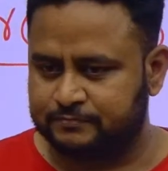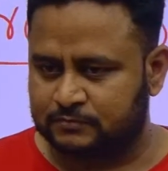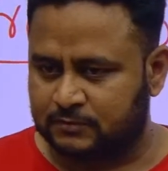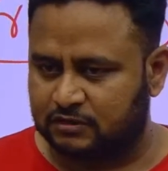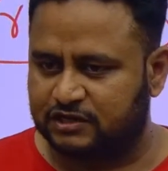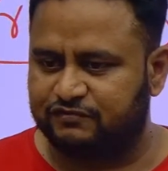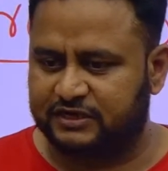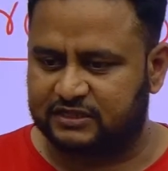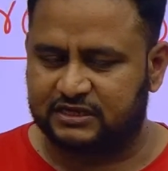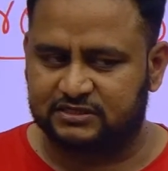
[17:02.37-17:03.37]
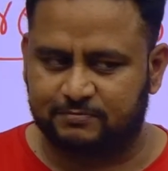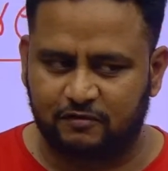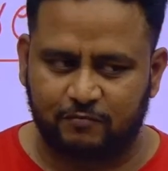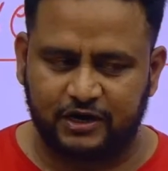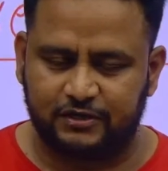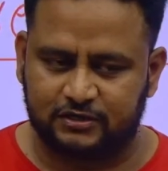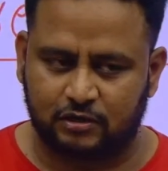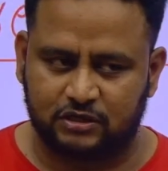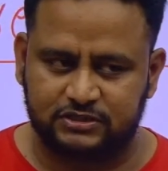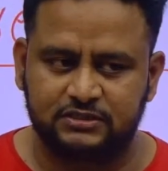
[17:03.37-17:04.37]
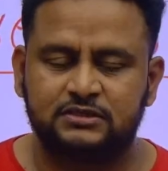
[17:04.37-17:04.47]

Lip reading: okay, if you take the example of biotechnology,